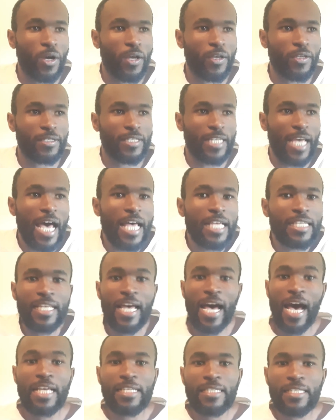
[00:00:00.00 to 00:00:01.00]
science
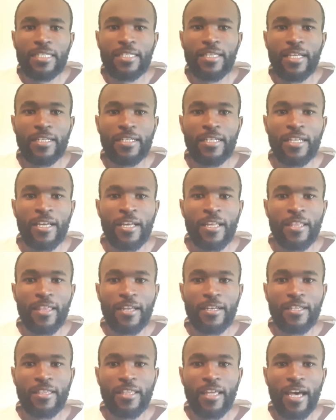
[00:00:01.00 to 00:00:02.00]
has it
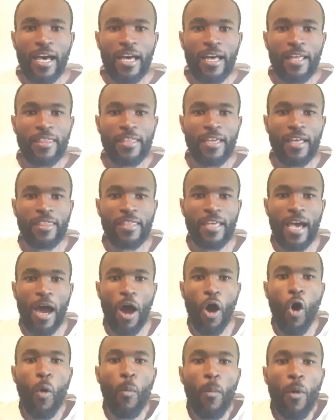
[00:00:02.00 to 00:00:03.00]
that there are
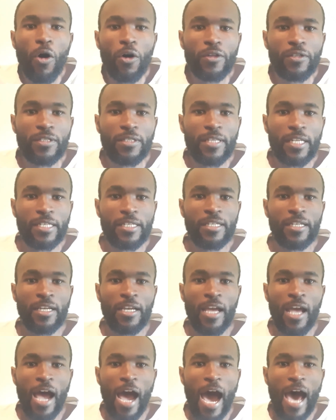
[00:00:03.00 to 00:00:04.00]
hormones that
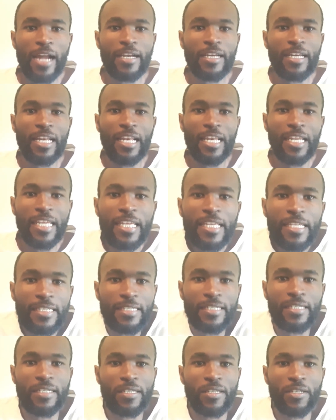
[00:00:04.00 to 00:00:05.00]
are
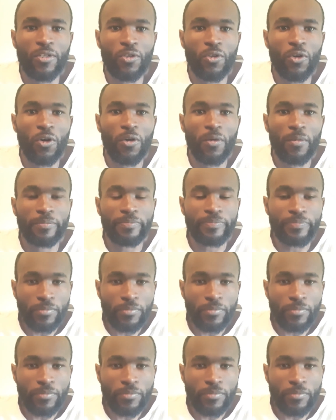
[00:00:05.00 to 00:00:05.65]
released, you know,